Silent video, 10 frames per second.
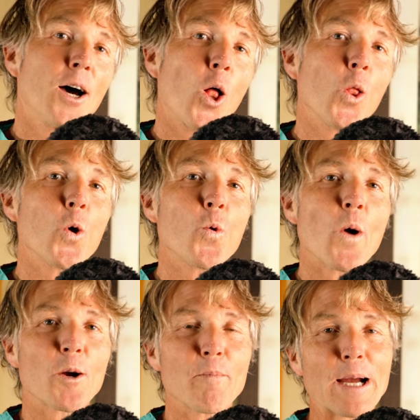Hello,
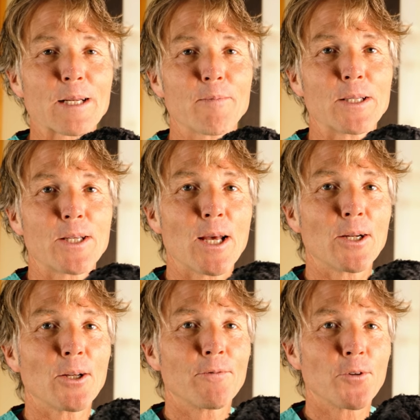welcome back to my
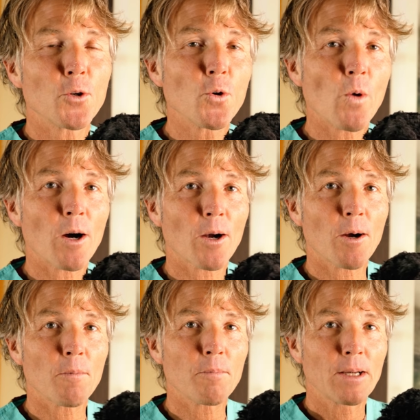channel. If you're new,
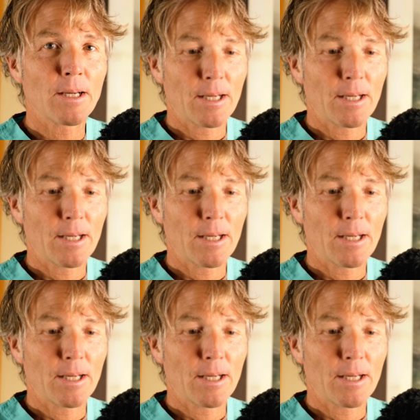welcome.